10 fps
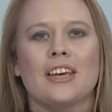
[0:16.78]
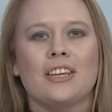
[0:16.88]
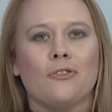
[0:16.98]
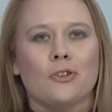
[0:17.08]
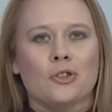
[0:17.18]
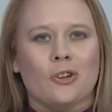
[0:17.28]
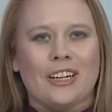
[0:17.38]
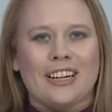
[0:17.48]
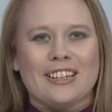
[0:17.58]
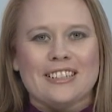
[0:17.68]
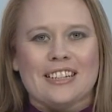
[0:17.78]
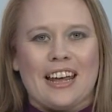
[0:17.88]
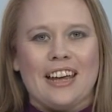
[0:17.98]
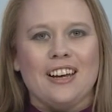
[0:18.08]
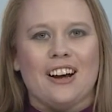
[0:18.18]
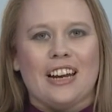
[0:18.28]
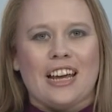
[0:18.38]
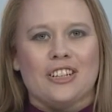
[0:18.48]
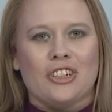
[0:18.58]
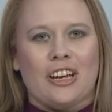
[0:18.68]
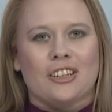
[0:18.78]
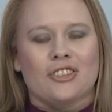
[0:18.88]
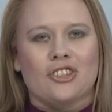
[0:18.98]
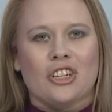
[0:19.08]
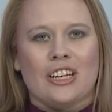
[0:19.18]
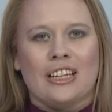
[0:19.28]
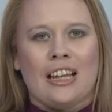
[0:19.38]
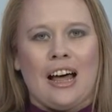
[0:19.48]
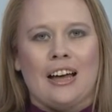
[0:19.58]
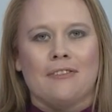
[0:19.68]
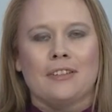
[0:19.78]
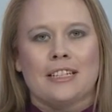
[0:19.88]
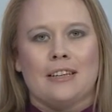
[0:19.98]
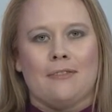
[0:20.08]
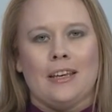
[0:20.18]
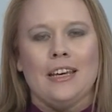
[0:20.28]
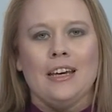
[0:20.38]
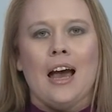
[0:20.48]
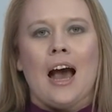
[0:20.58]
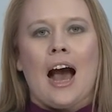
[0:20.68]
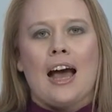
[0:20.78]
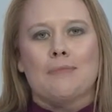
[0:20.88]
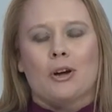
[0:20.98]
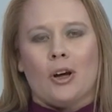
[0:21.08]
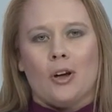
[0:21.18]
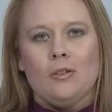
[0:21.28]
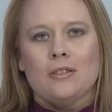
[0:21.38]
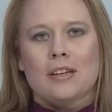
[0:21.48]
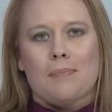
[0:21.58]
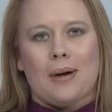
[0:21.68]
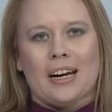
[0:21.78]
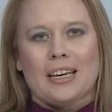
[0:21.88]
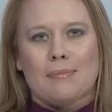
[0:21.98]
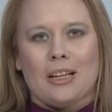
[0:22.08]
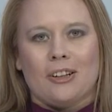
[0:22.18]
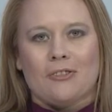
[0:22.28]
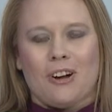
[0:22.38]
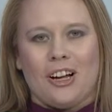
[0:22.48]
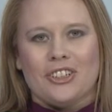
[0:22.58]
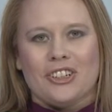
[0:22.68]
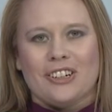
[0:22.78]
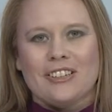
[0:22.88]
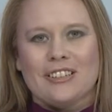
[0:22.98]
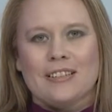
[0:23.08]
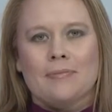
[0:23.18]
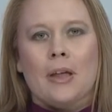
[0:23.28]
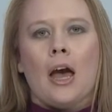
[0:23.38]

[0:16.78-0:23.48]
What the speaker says: Thank you for joining us today on HxGN Live TV. I'm your host, Monica Miller-Rogers.